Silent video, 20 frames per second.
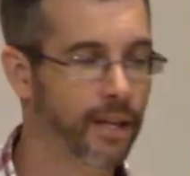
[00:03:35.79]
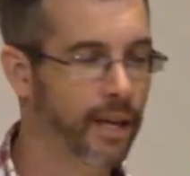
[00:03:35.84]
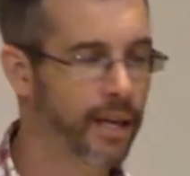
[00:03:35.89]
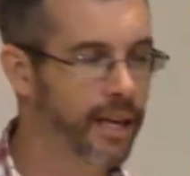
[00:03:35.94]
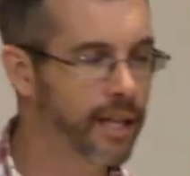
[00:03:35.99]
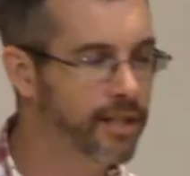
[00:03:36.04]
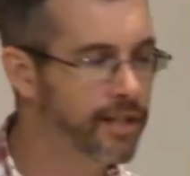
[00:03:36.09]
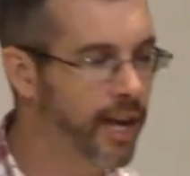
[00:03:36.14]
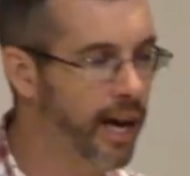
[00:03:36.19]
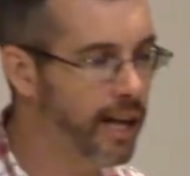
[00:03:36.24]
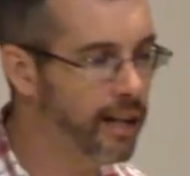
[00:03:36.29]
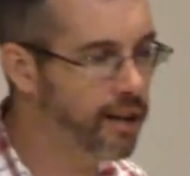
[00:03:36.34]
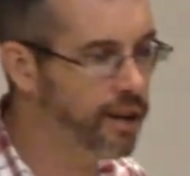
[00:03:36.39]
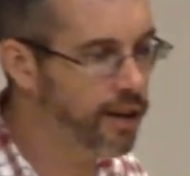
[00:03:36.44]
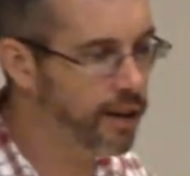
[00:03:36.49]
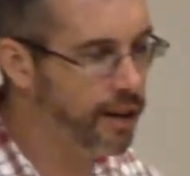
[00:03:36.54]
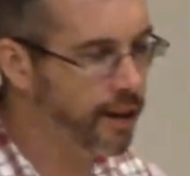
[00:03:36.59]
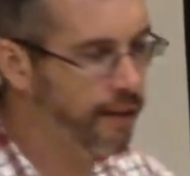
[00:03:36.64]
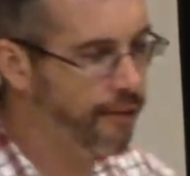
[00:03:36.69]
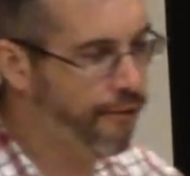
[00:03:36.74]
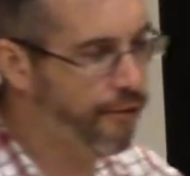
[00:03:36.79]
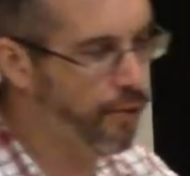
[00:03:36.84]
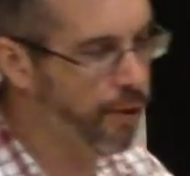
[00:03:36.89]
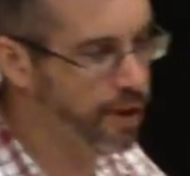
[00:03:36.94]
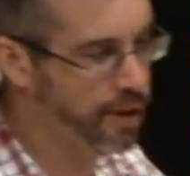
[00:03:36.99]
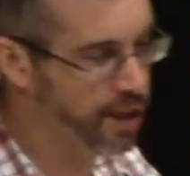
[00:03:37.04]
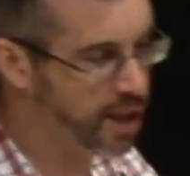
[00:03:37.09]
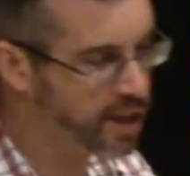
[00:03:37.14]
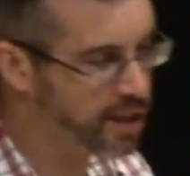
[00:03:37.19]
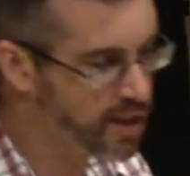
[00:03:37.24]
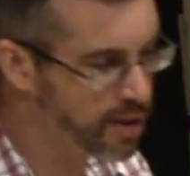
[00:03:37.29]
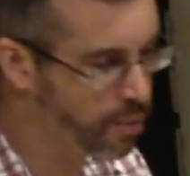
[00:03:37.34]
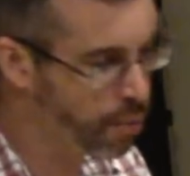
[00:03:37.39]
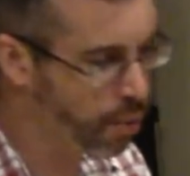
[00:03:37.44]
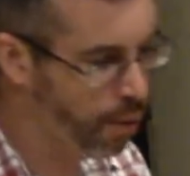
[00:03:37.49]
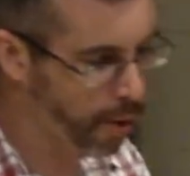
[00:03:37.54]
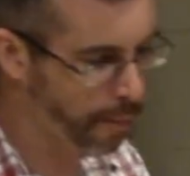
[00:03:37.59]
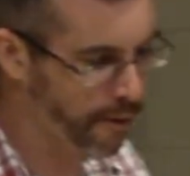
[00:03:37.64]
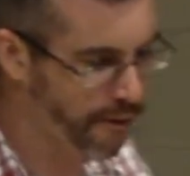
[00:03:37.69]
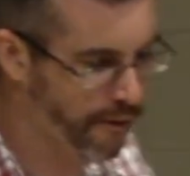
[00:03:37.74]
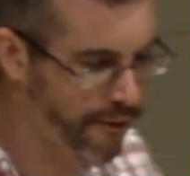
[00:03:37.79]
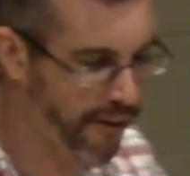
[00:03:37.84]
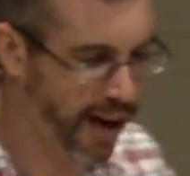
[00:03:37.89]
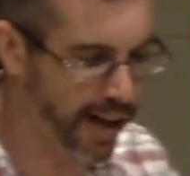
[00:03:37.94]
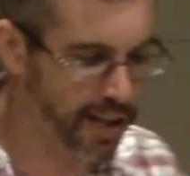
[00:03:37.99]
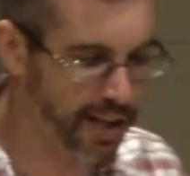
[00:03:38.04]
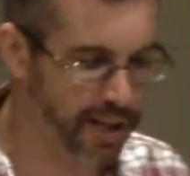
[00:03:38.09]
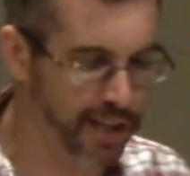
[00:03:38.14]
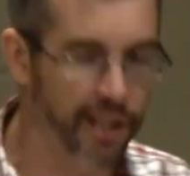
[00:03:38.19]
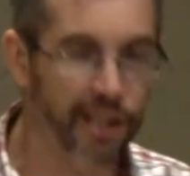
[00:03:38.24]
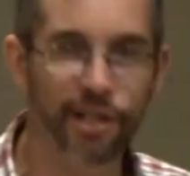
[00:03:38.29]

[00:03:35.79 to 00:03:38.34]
He's not looking for just warm affection.